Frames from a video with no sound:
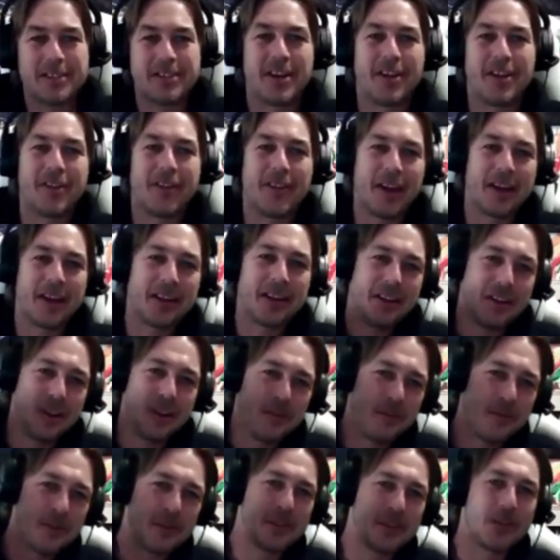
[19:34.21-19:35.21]
Thank you for
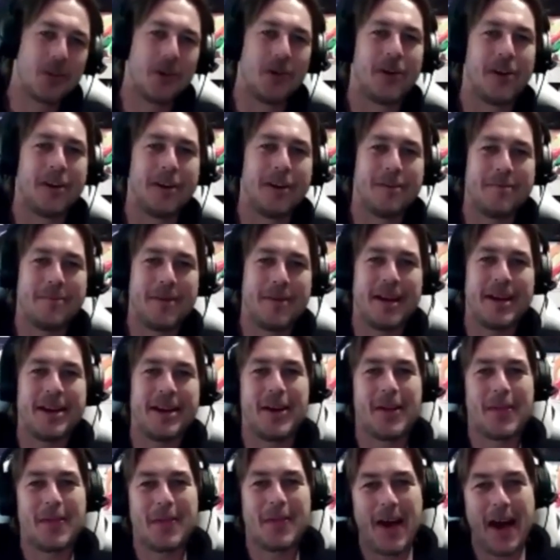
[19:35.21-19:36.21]
joining me
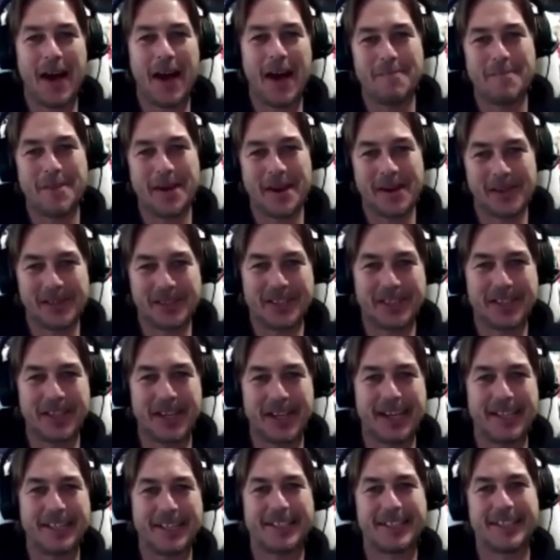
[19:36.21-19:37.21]
on That Metal
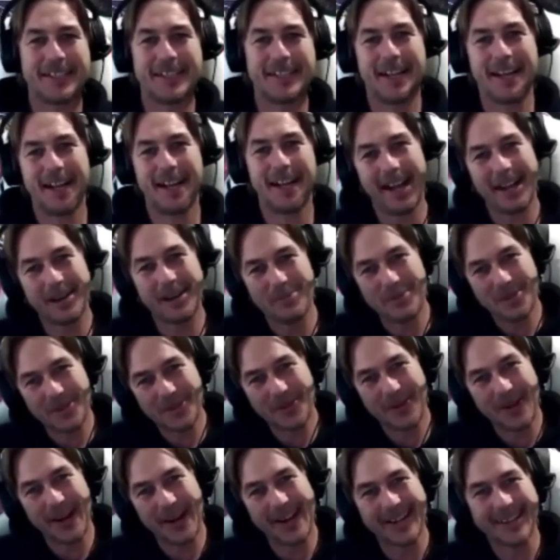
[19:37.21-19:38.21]
Station, and it's
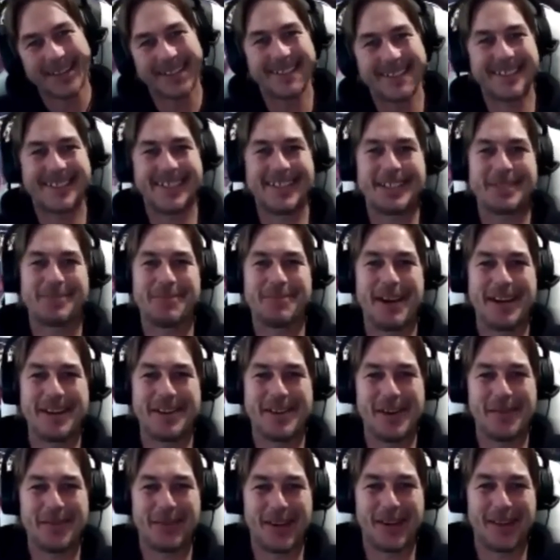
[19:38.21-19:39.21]
great. Cheers, man. You
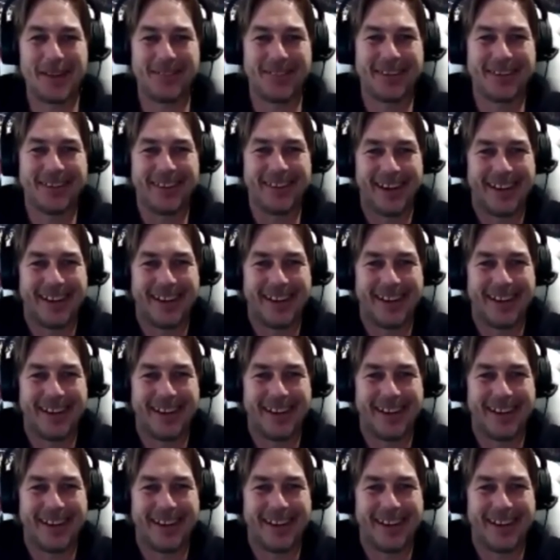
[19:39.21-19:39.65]
have a lovely night.